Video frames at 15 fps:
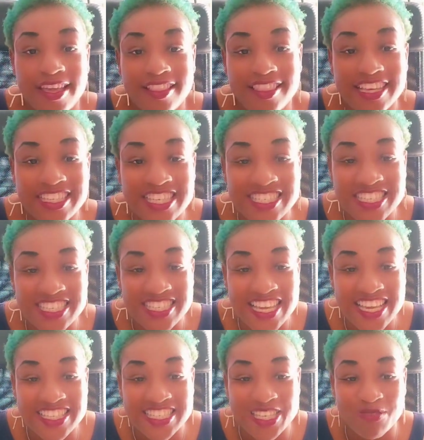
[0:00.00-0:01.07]
This is the
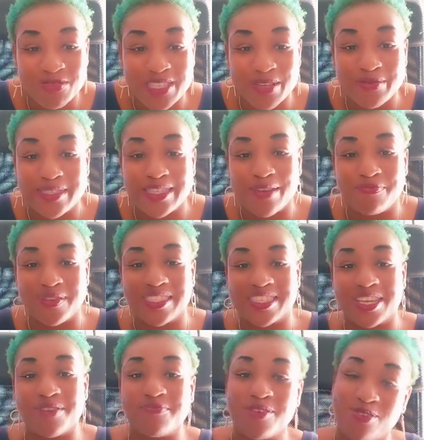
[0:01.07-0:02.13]
tea. Sip, sip, sip, and
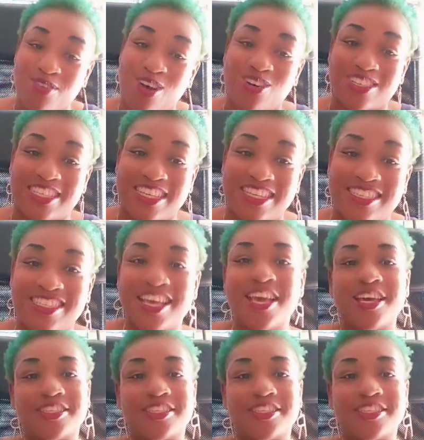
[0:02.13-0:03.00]
sip. You know it, sis.